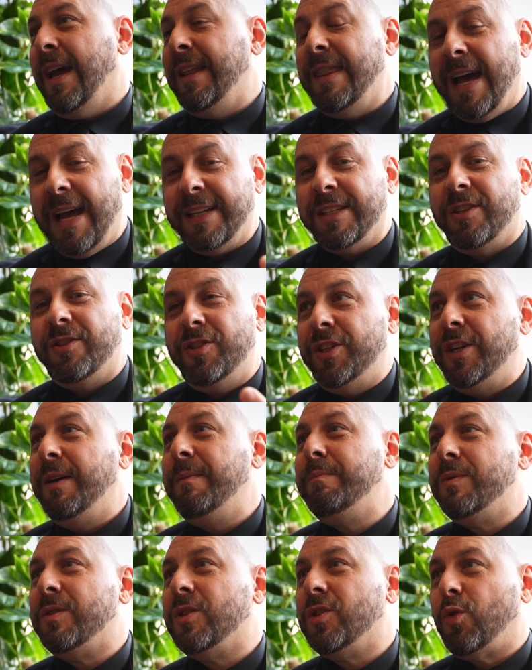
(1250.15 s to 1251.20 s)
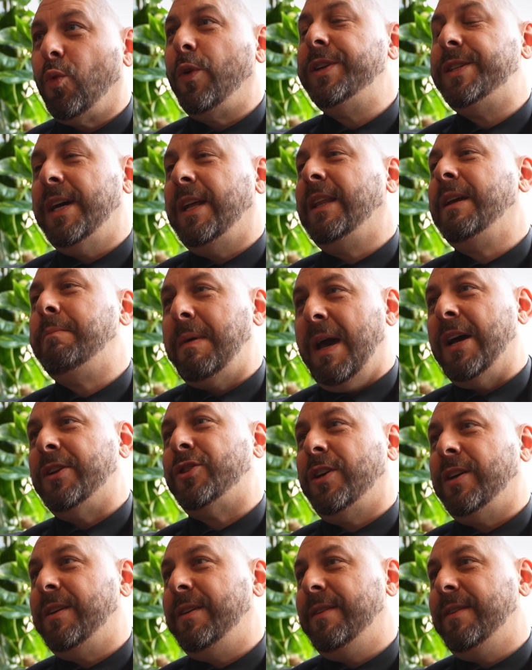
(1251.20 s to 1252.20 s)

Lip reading: And that's Jim's storytelling magic.